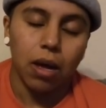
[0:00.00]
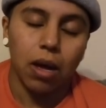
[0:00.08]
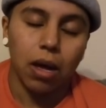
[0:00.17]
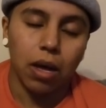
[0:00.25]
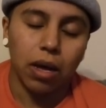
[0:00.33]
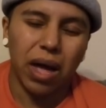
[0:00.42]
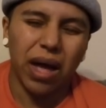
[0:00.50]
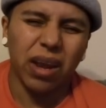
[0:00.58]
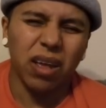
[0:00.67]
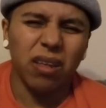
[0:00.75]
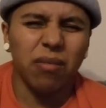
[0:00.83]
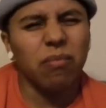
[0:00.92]
uh, kind
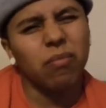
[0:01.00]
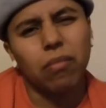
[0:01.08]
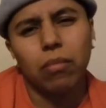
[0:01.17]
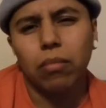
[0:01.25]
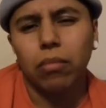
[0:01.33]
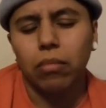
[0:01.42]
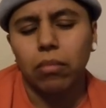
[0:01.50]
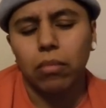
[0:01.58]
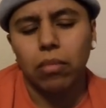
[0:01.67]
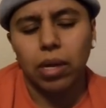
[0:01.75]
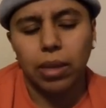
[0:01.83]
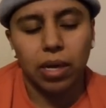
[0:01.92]
of
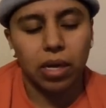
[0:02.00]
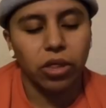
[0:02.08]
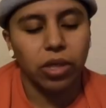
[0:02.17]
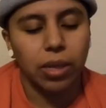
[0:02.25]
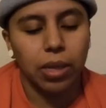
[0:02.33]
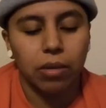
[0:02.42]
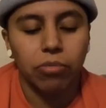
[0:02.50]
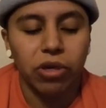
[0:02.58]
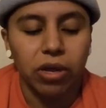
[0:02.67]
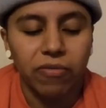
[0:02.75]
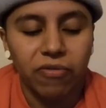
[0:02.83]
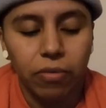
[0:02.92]
a touchy
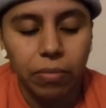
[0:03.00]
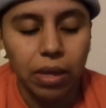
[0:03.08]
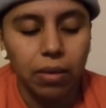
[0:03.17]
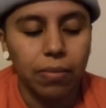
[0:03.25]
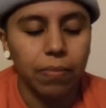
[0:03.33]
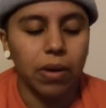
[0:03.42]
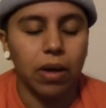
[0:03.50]
subject for me.